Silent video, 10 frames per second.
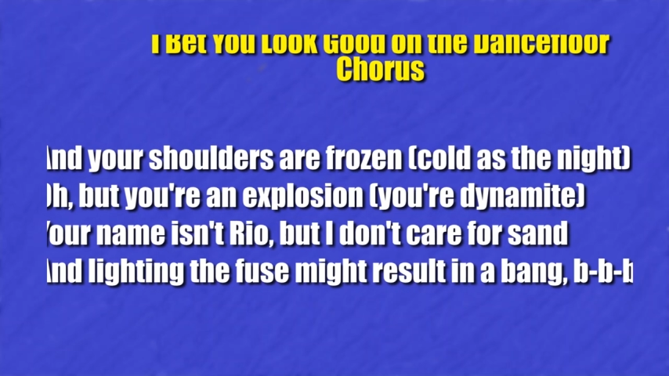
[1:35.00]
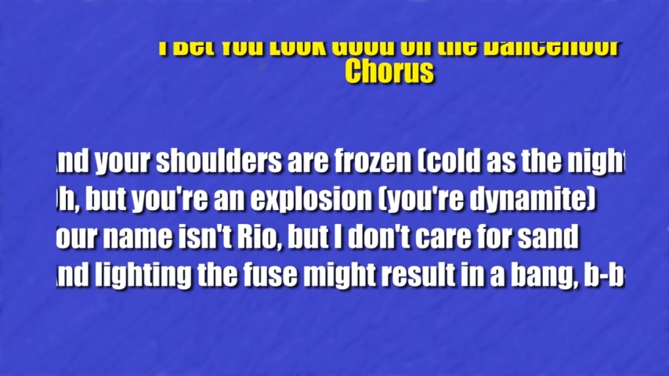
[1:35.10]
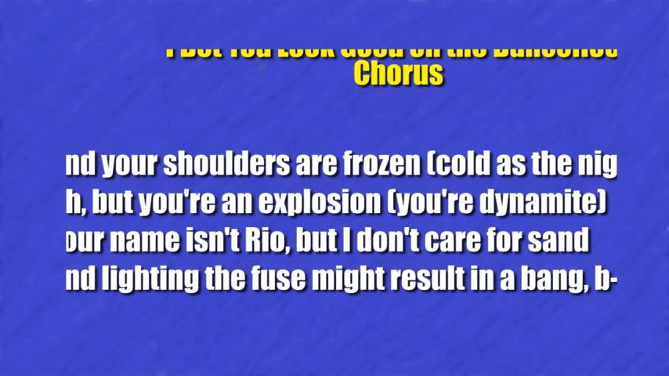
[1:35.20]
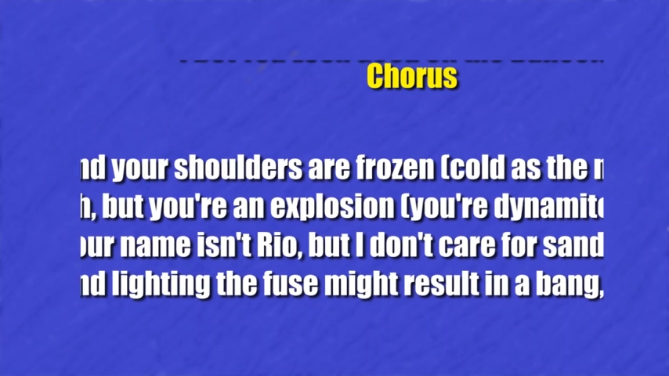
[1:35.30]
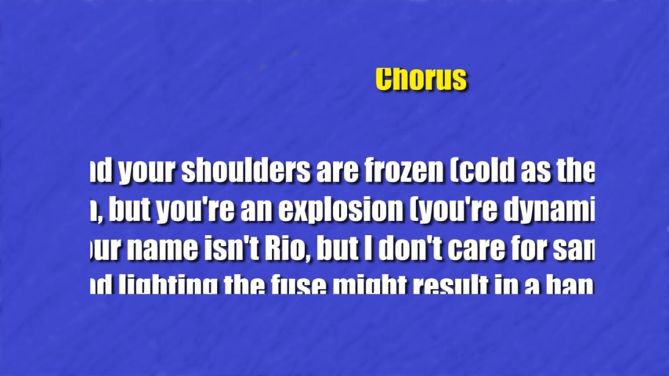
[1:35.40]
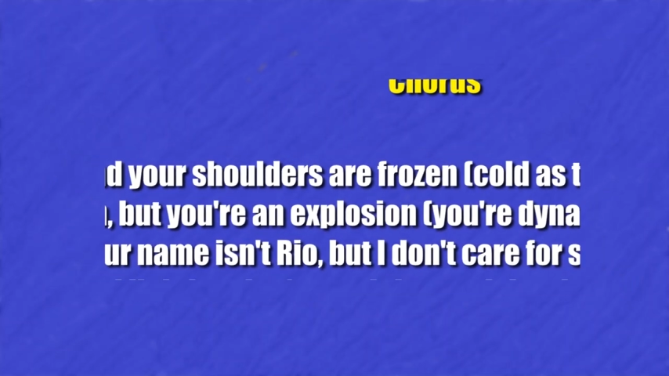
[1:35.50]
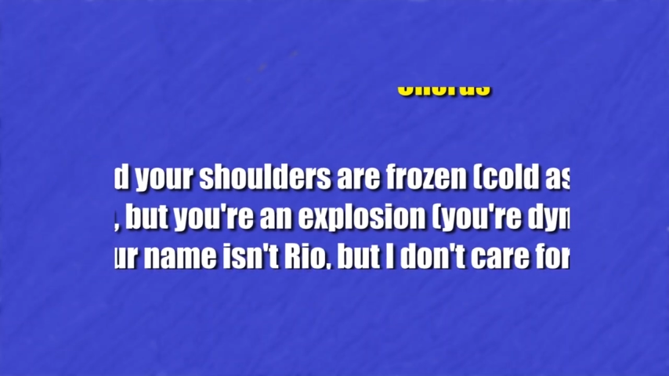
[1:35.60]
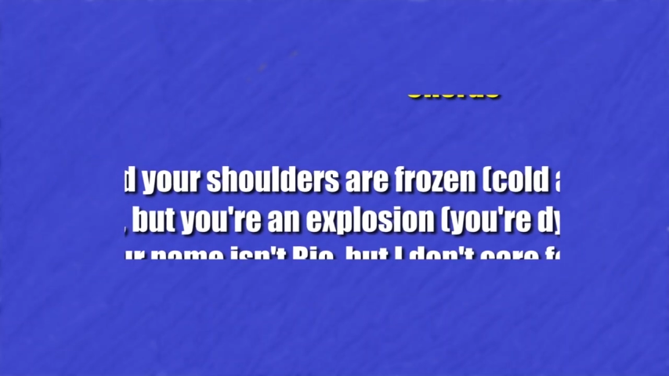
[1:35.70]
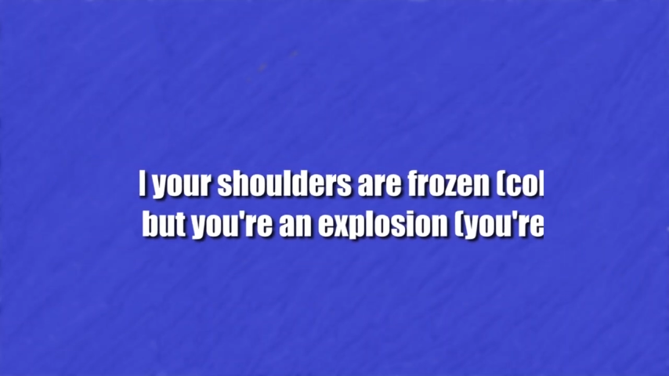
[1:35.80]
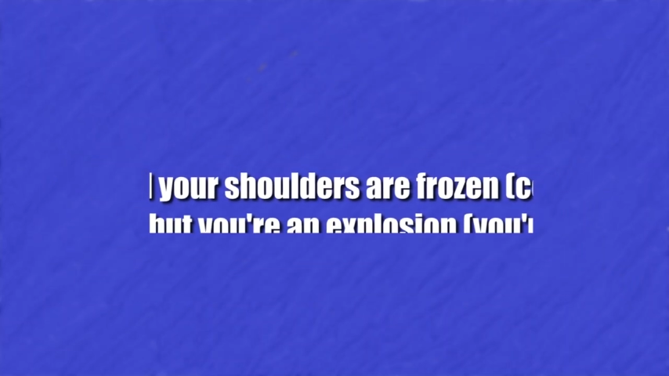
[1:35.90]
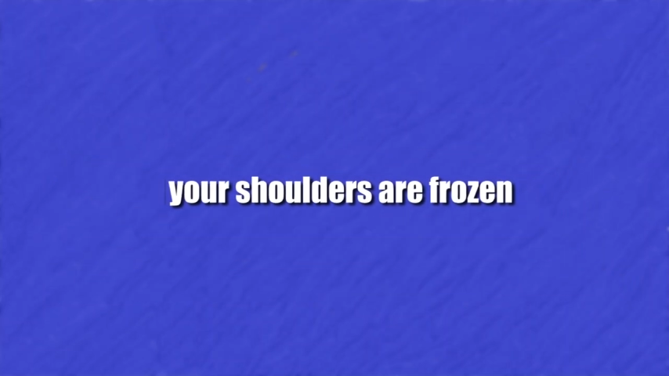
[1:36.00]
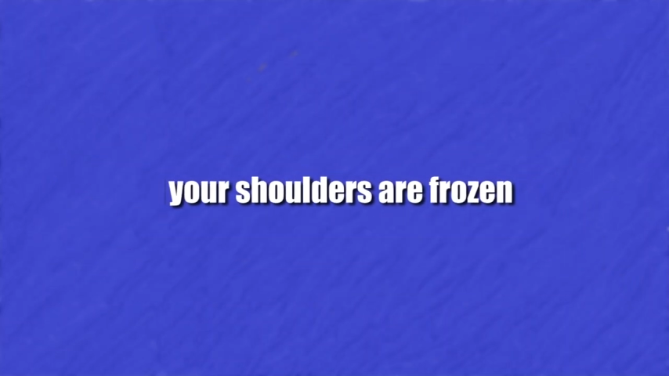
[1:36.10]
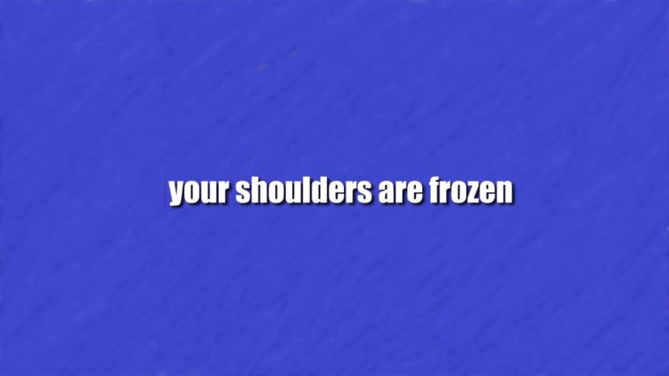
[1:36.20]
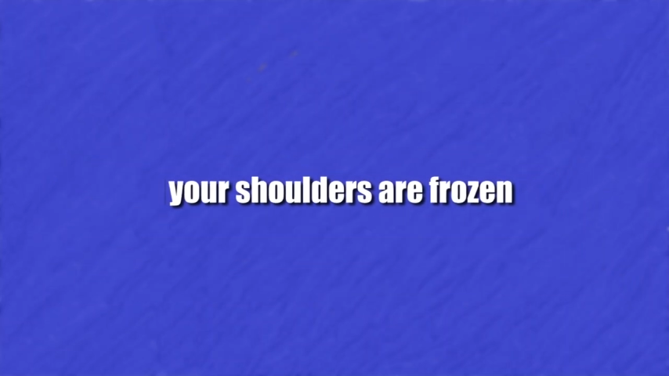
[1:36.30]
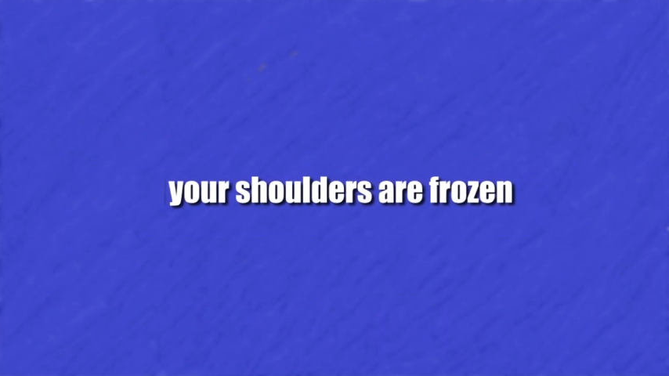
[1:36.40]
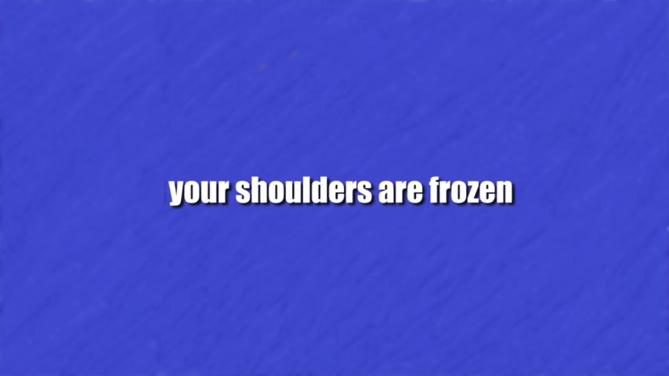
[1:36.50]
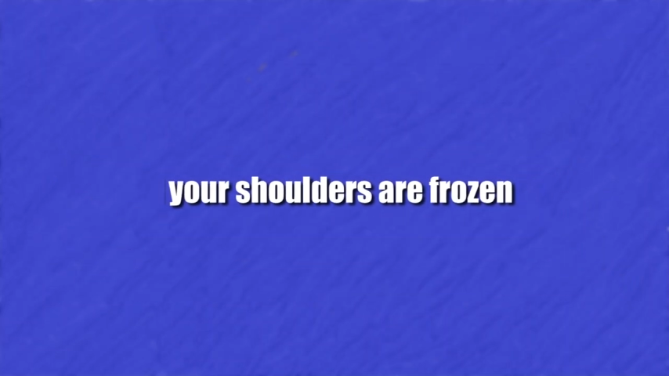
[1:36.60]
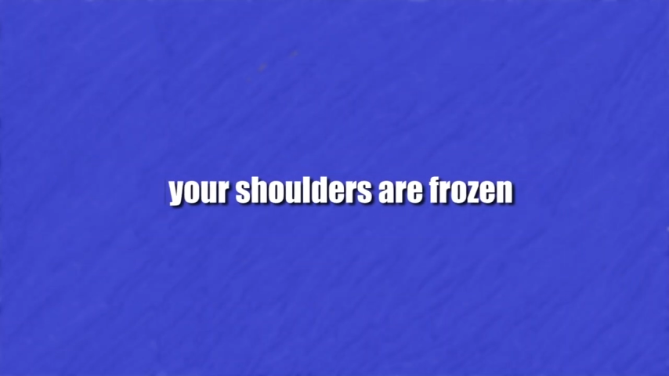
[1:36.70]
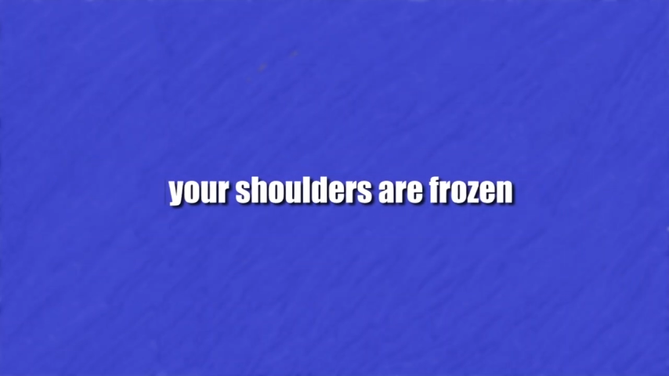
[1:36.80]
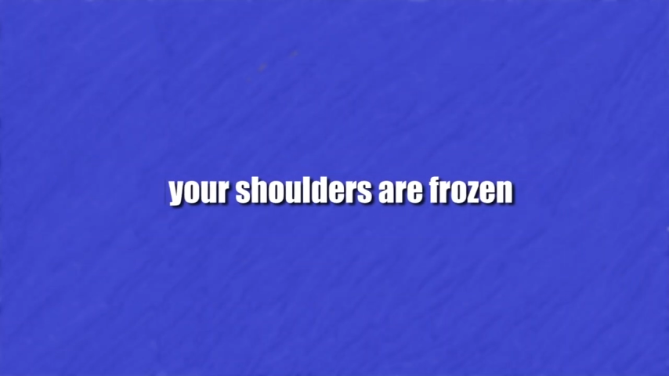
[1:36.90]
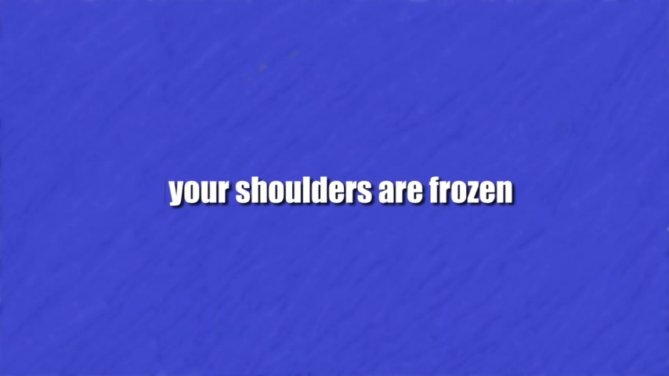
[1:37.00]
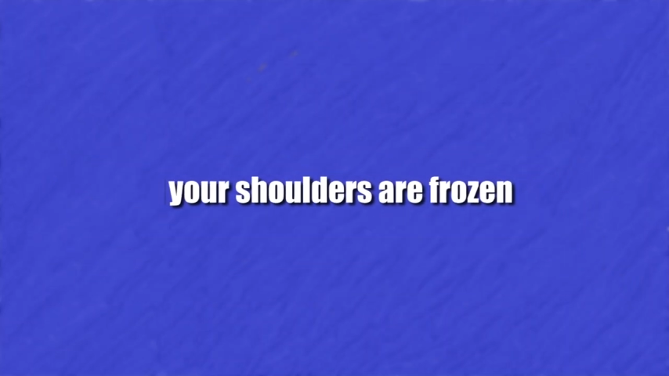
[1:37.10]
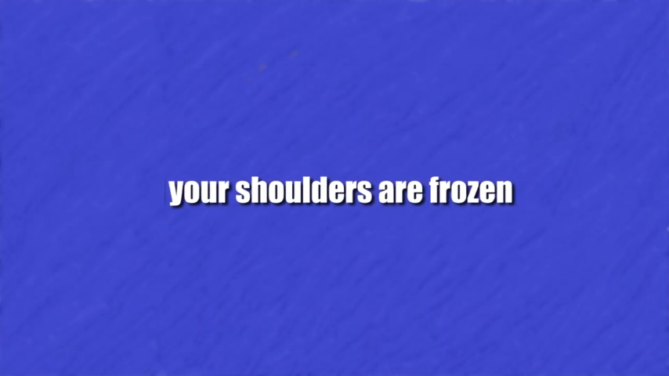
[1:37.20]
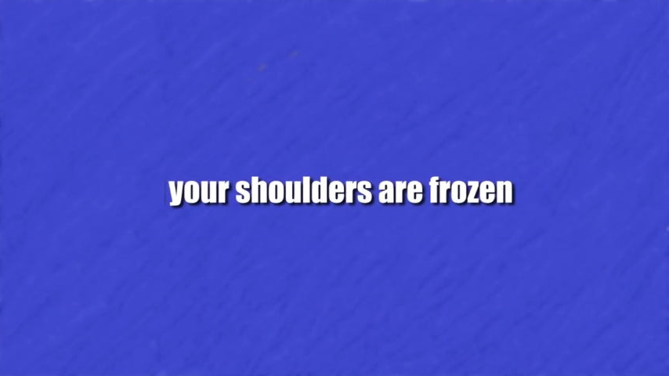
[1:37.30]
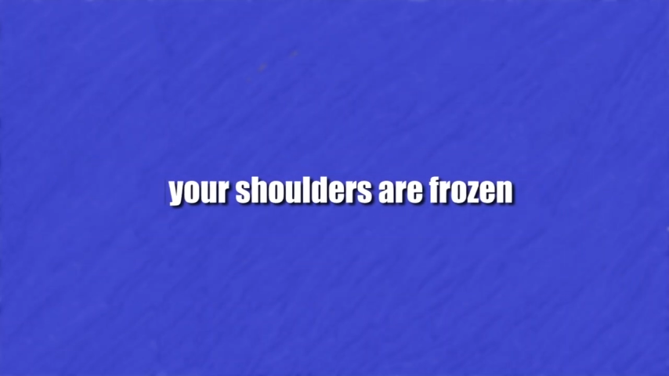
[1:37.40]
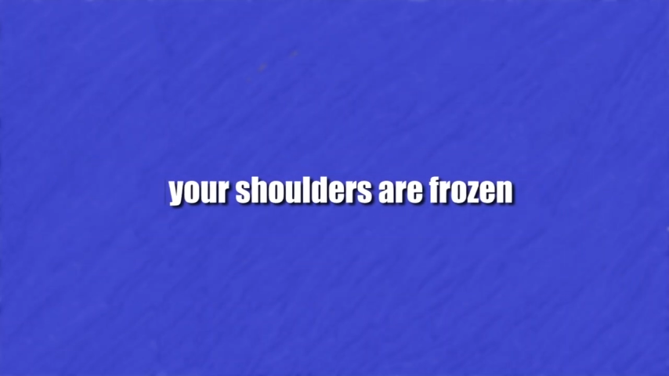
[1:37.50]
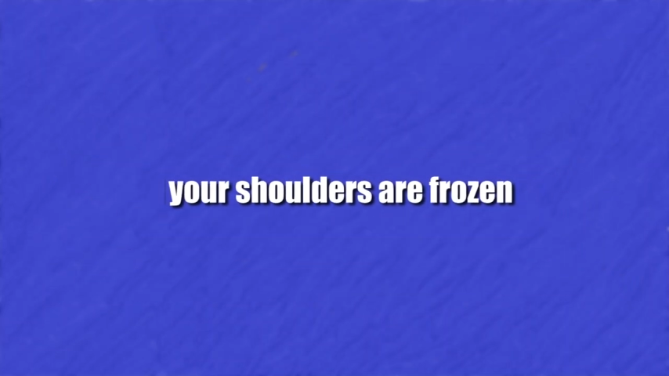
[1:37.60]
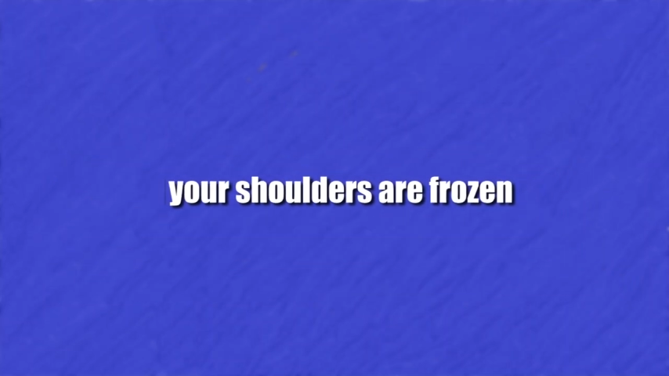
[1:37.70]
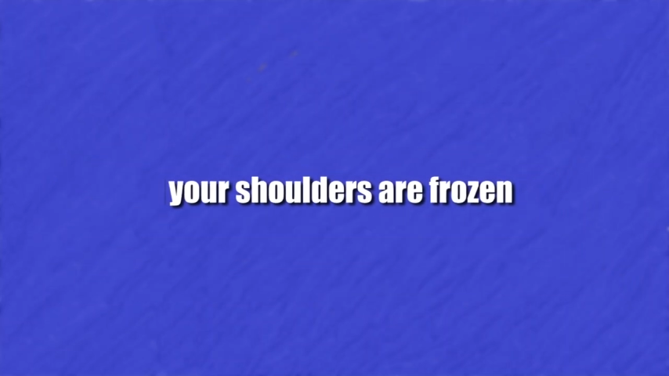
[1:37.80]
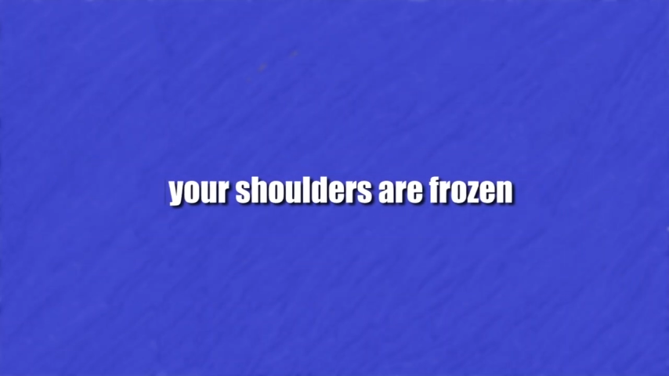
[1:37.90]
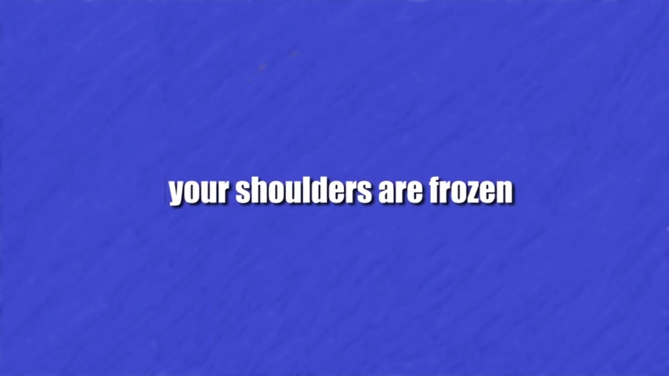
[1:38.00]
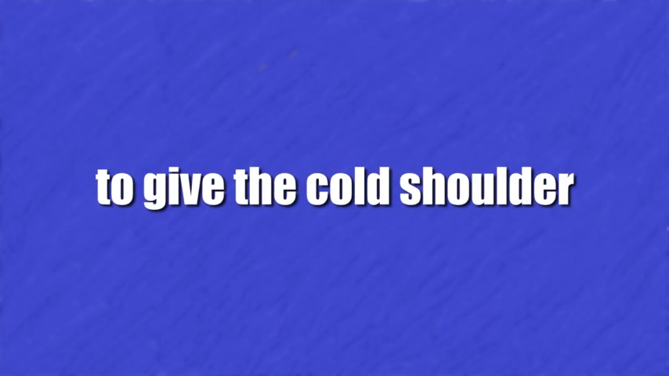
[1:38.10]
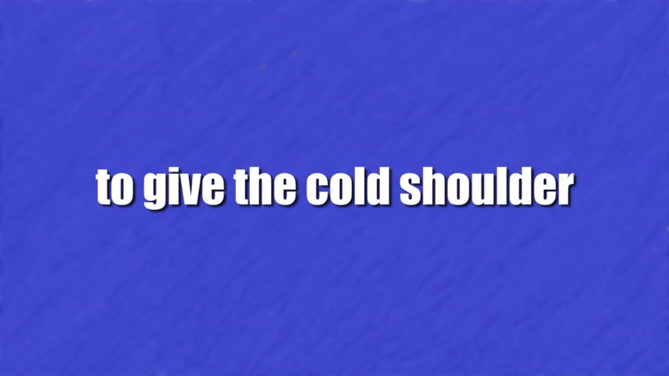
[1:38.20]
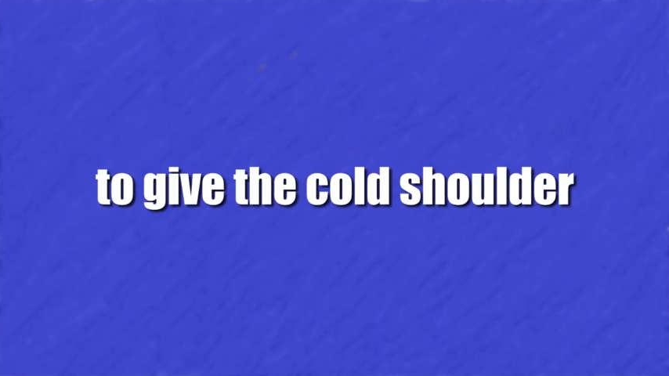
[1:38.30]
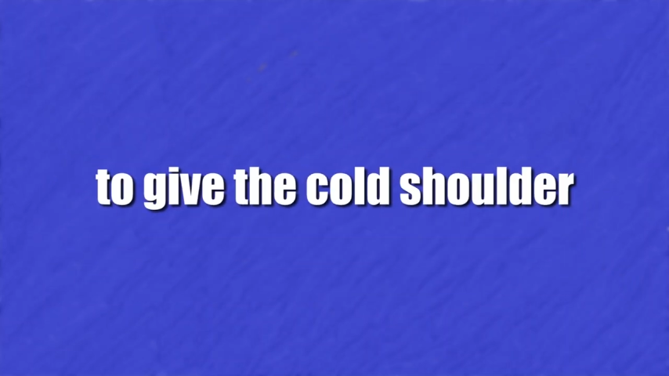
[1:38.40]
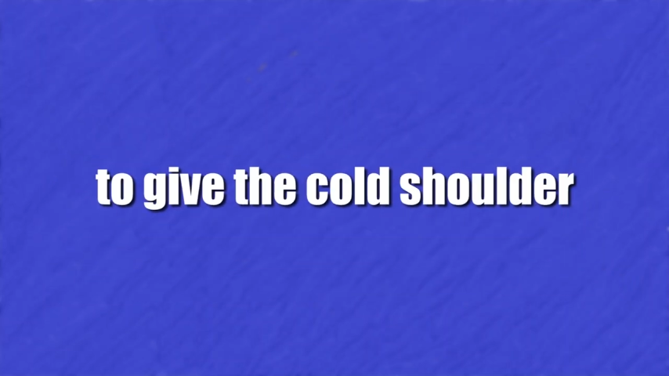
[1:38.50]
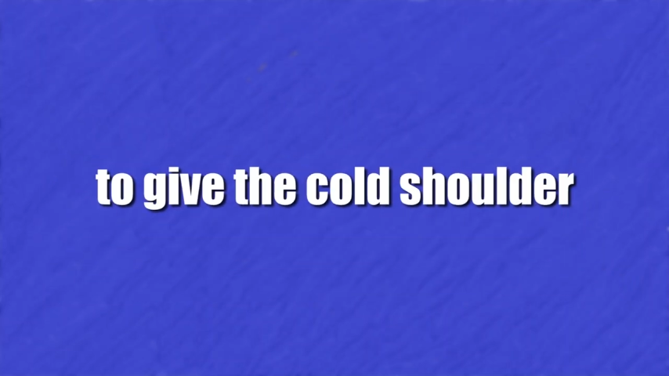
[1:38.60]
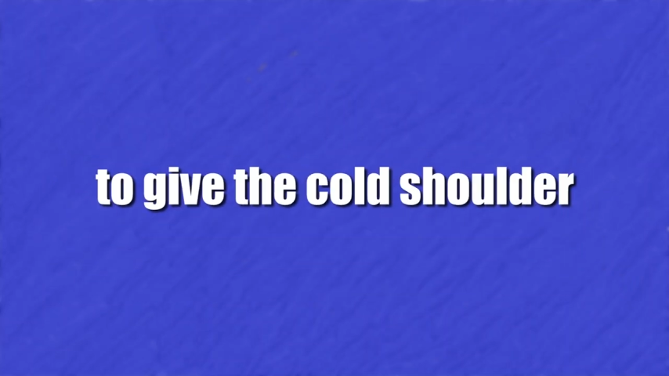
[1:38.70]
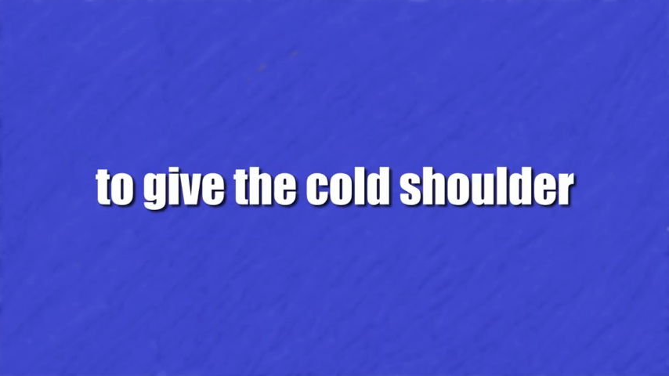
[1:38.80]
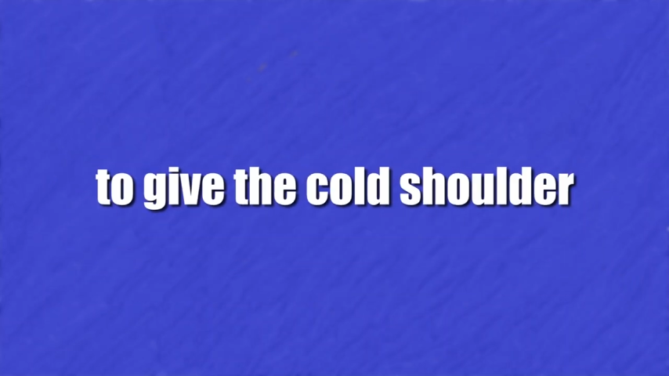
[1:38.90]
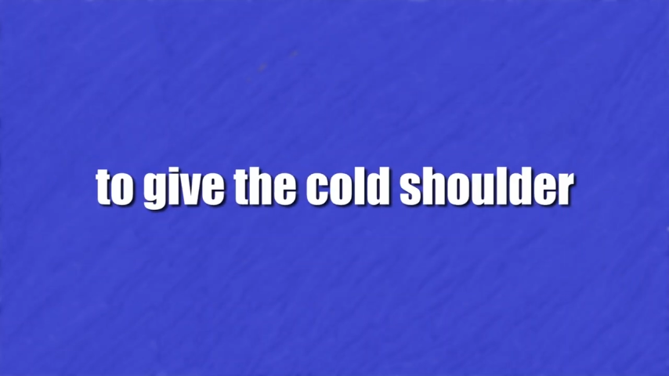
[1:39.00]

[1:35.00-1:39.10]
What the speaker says: [unreadable: no face in view]